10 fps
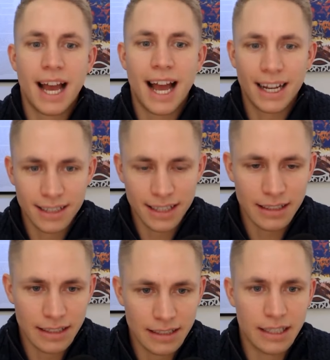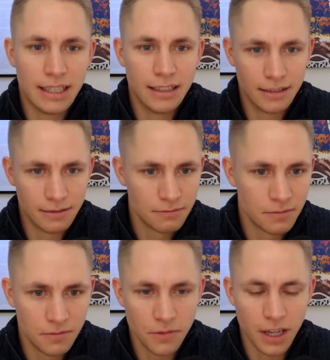Ideally, in
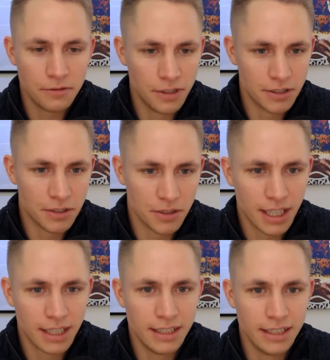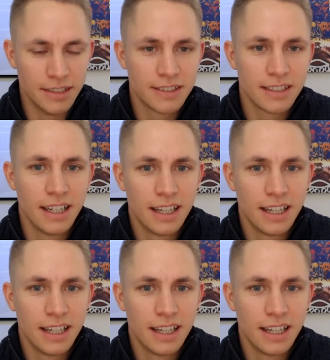five years or 10 years,